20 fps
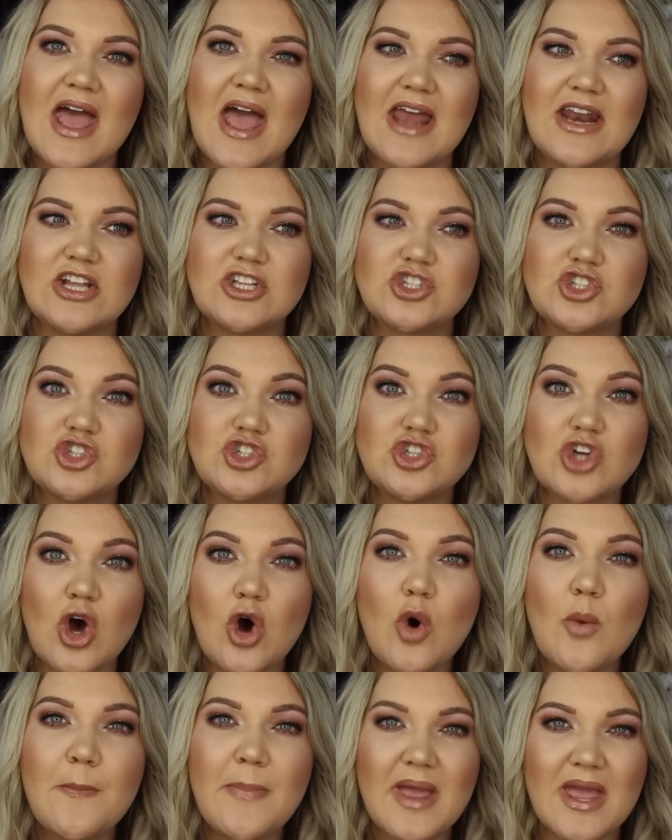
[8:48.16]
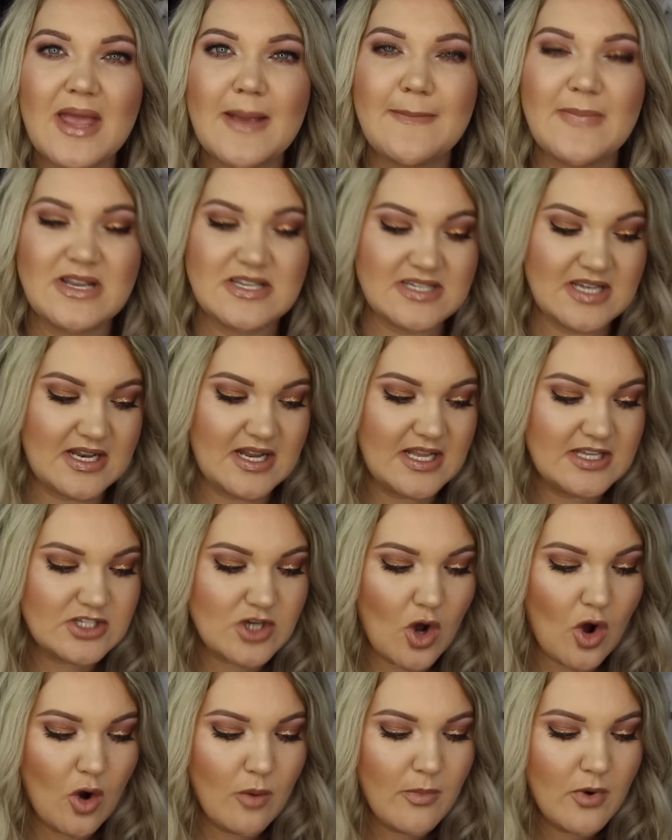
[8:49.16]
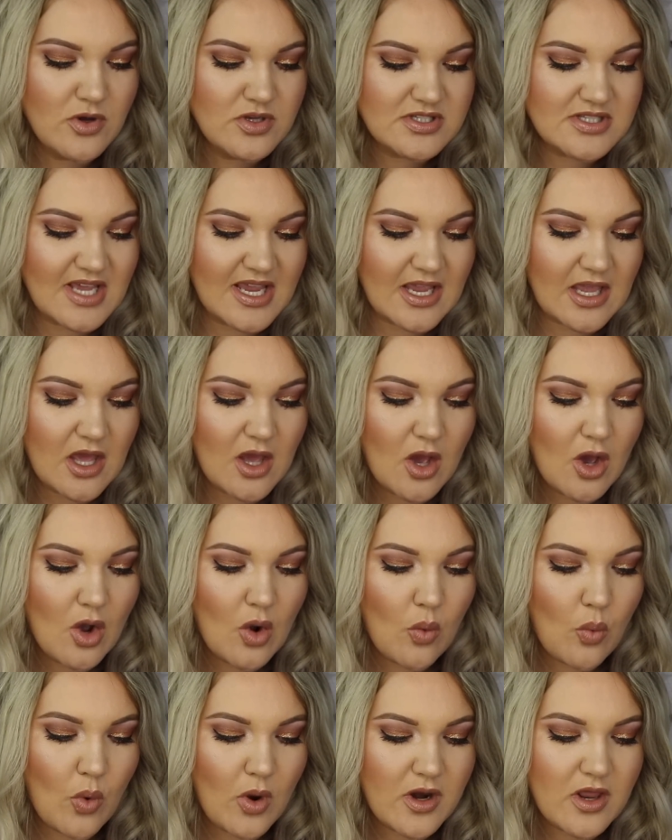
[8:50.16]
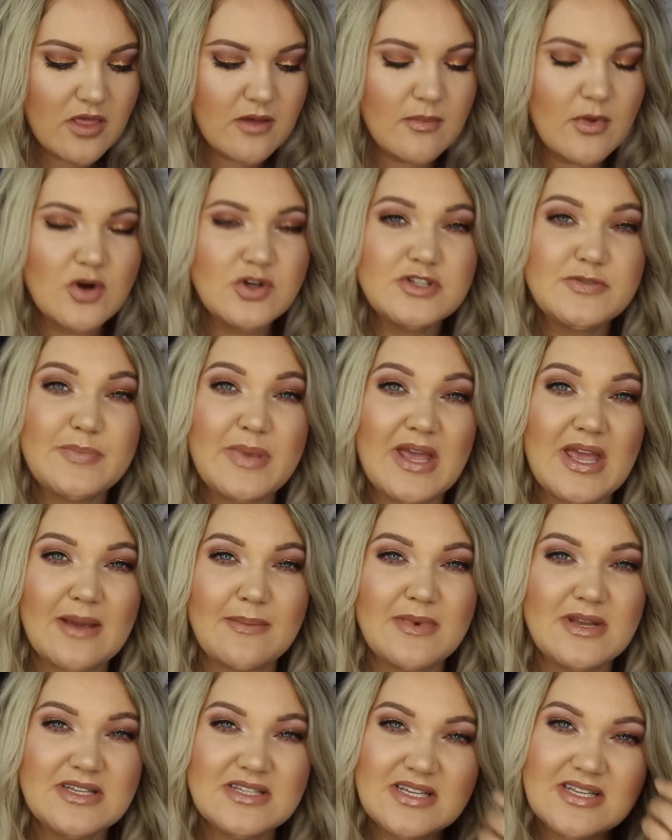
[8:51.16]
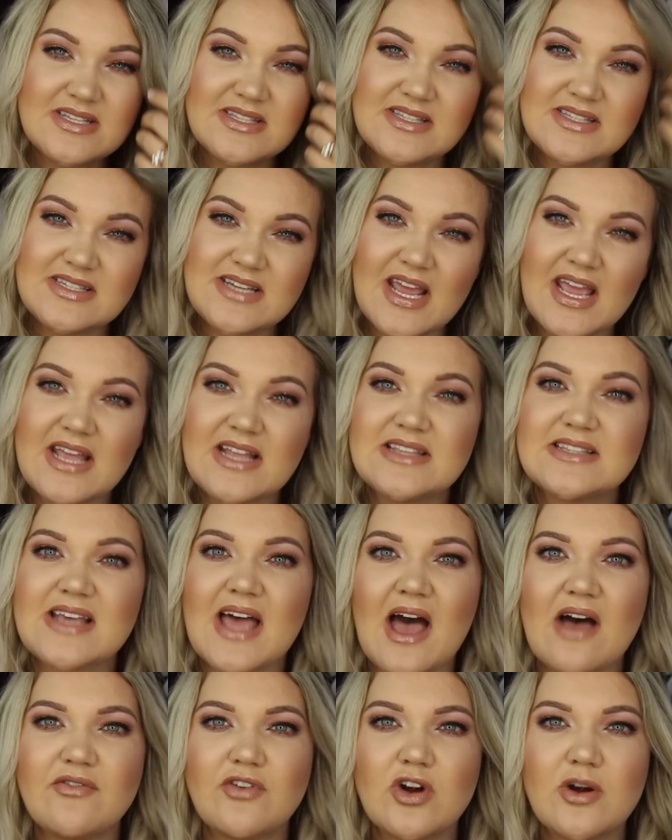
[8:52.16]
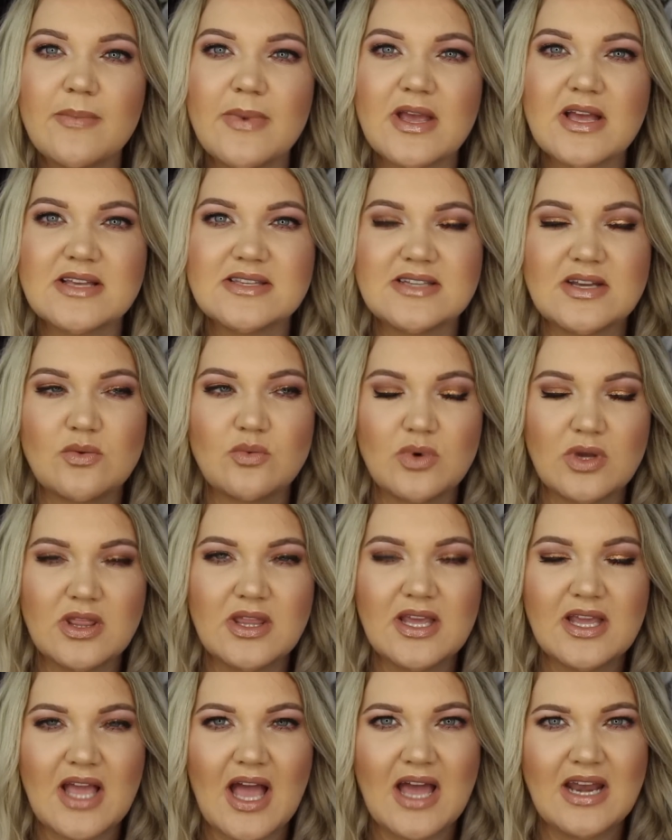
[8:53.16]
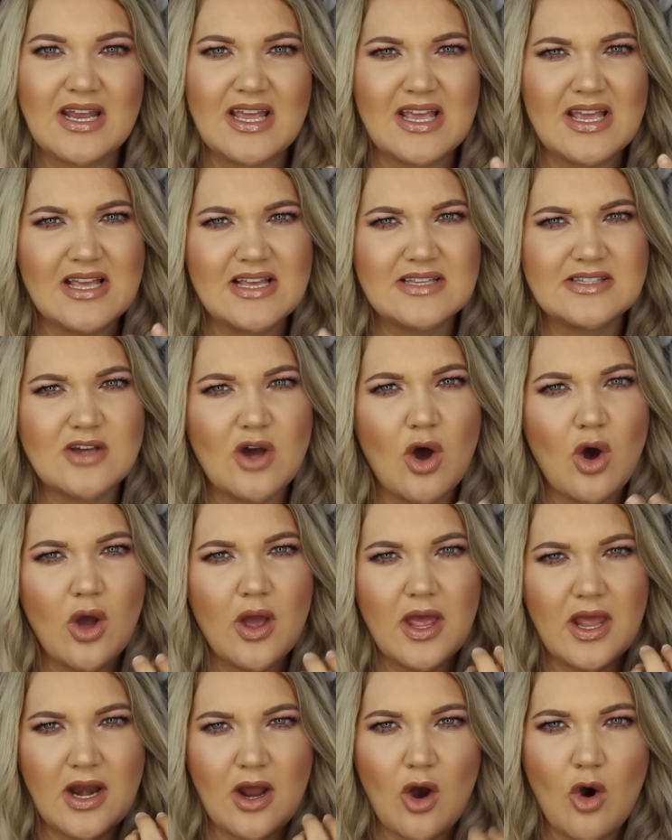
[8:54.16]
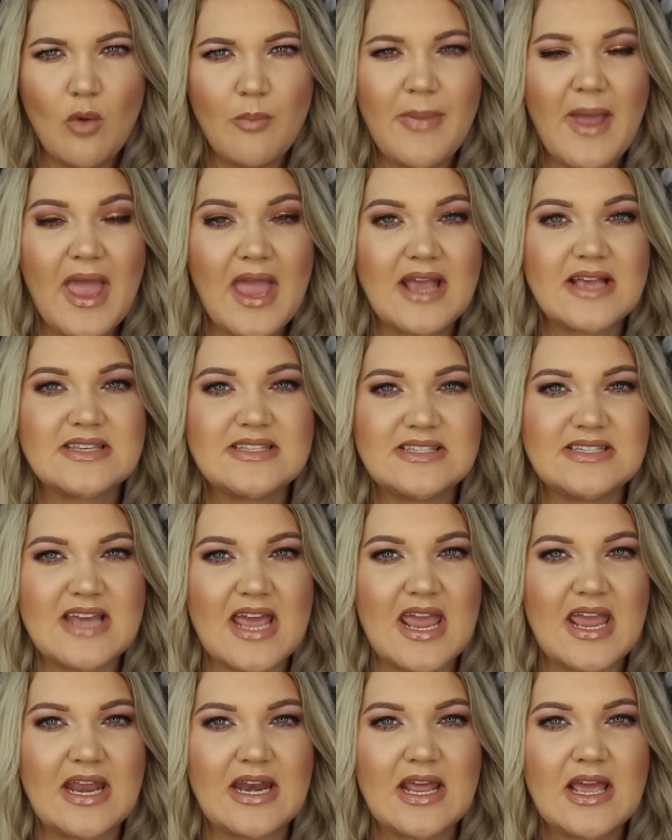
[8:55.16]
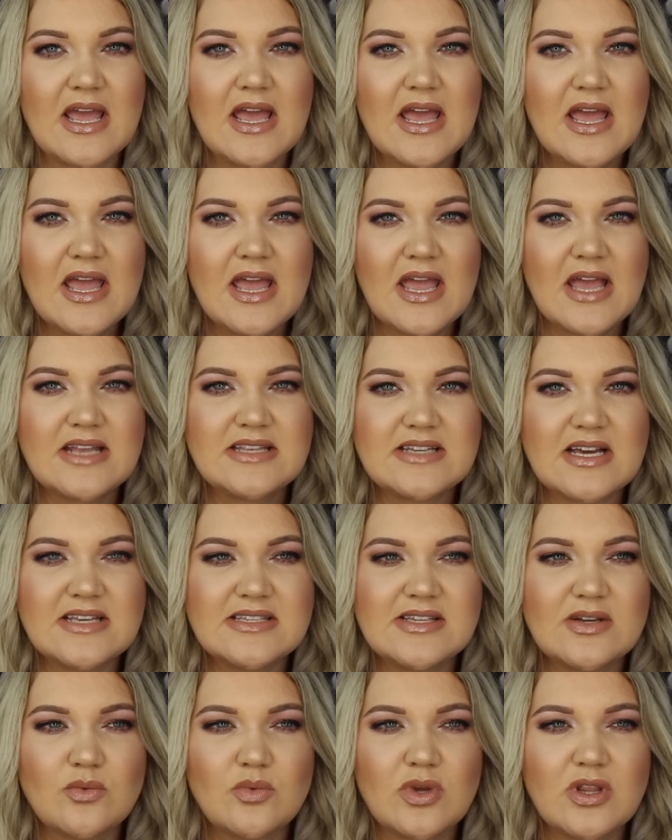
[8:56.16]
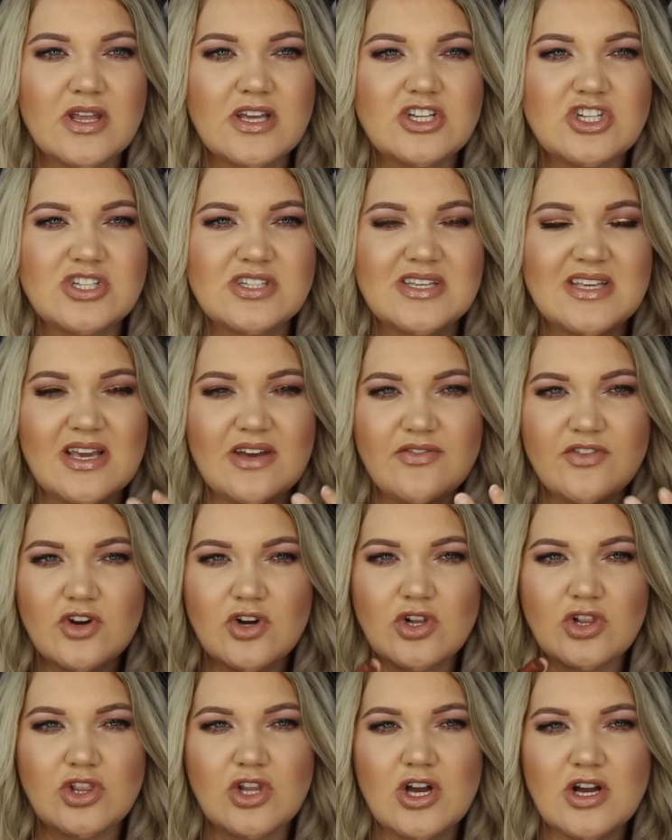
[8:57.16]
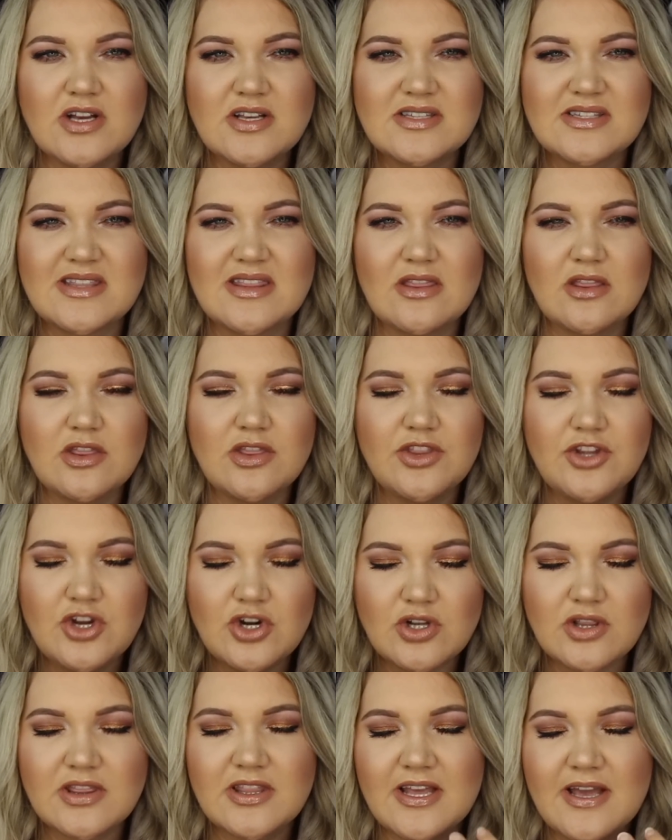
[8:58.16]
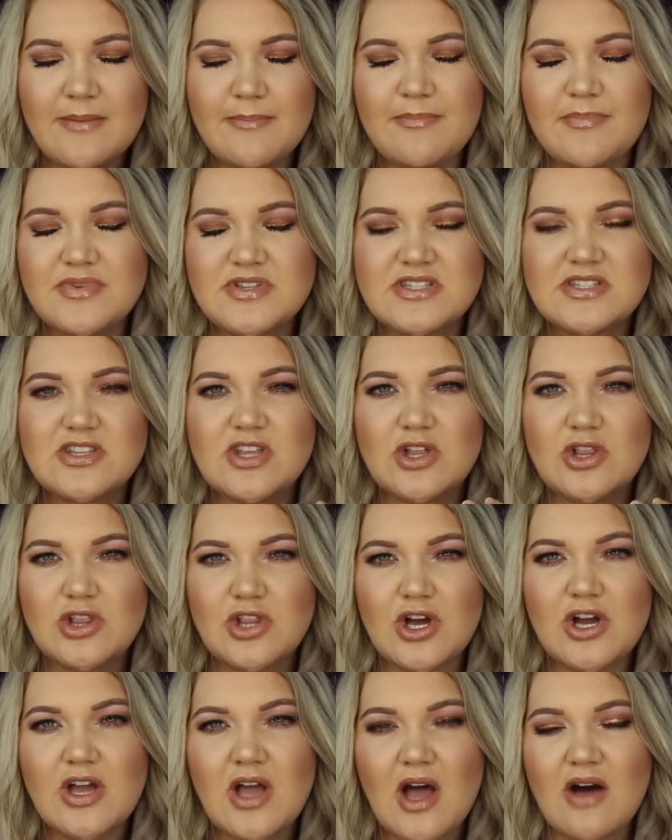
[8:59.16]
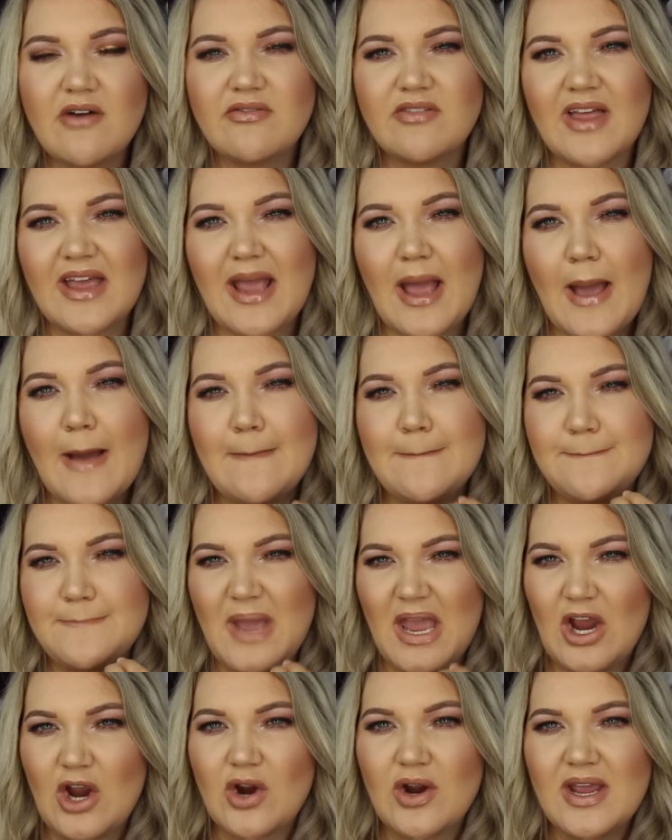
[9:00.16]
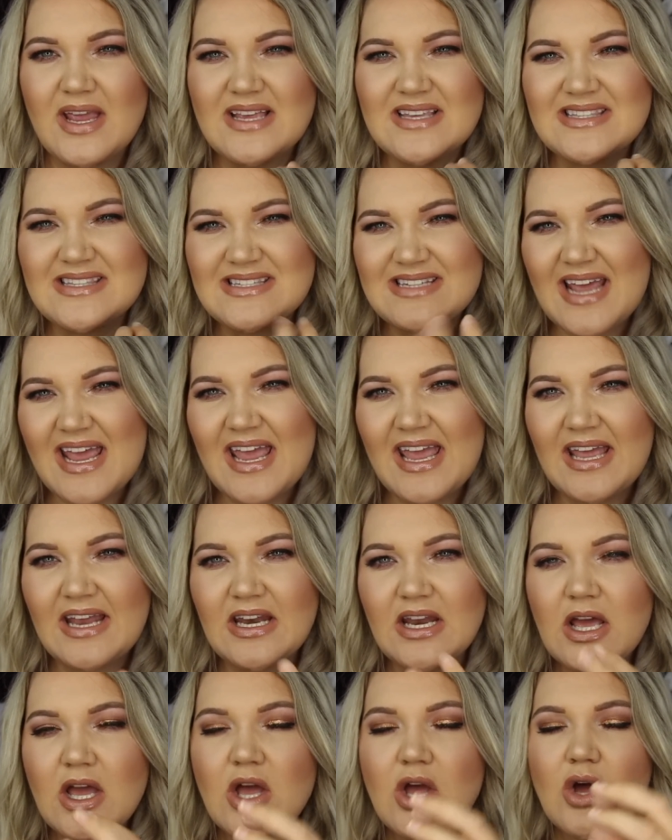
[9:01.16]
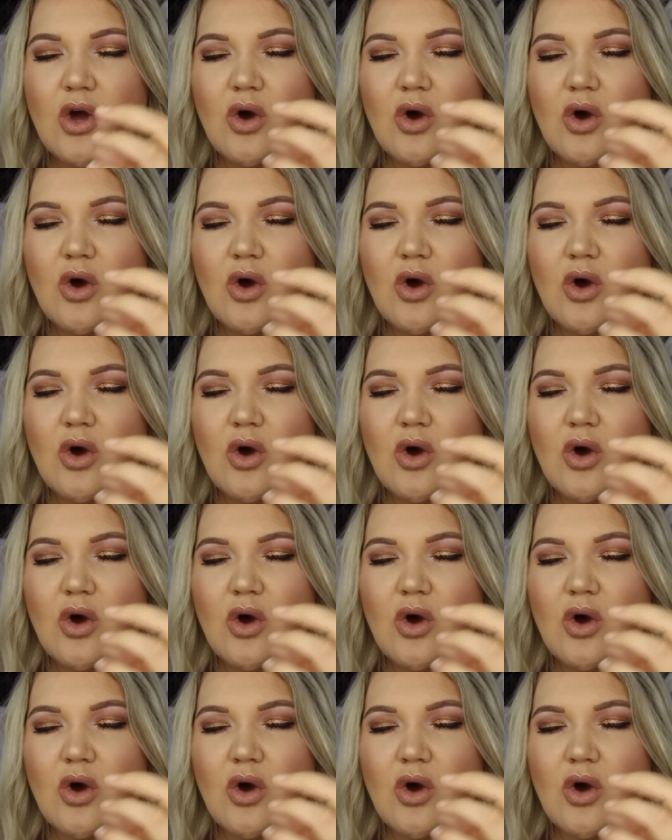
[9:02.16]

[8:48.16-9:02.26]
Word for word: and it's so pigmented. It's almost like one of the most pigmented stains ever because it really kind of is an opaque stain. It doesn't really just give your looks, your lips the look of like a berry stain